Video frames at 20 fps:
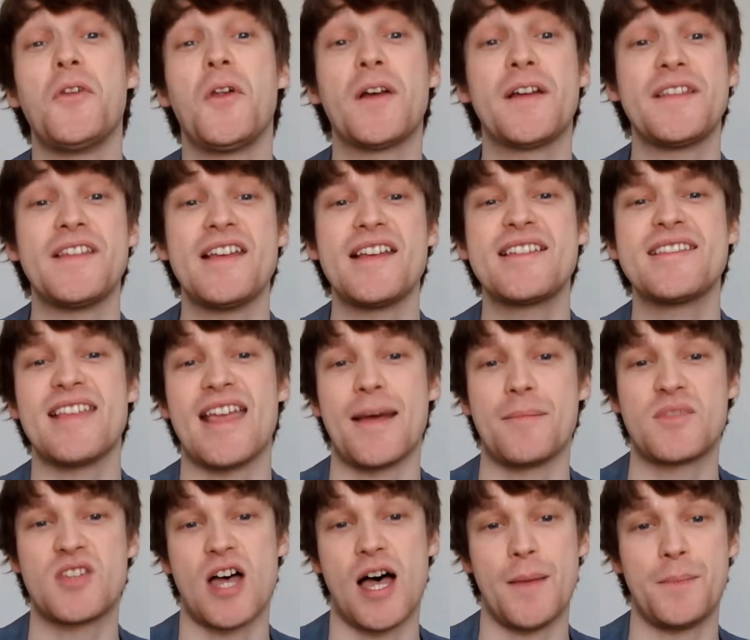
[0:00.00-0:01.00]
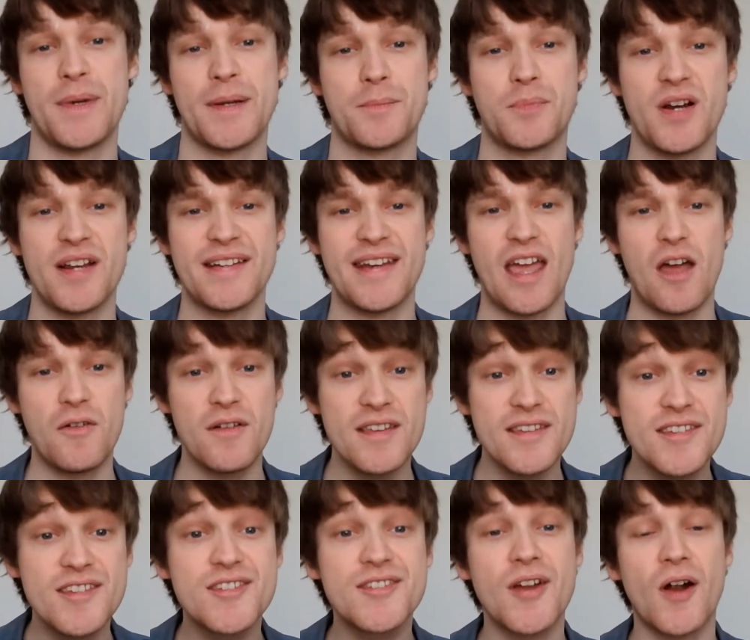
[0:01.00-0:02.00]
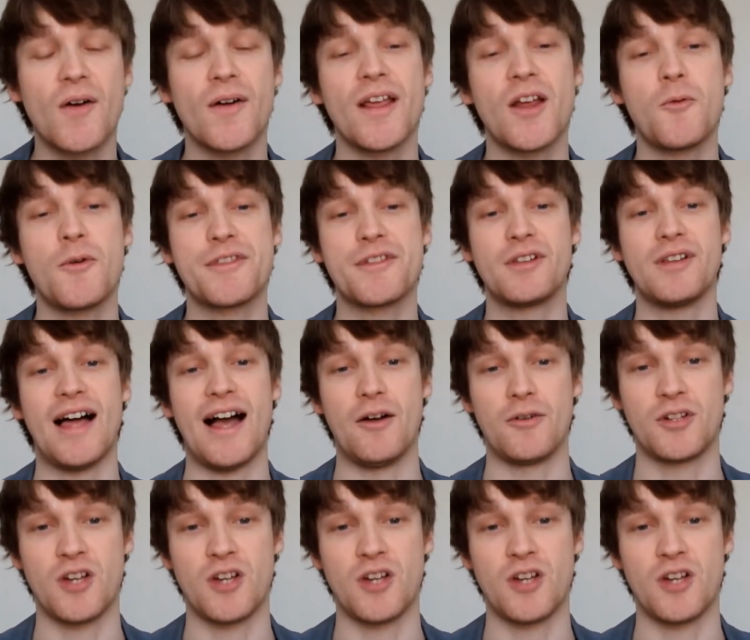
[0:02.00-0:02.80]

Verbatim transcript: look at the exam topic breakdown, starting with cloud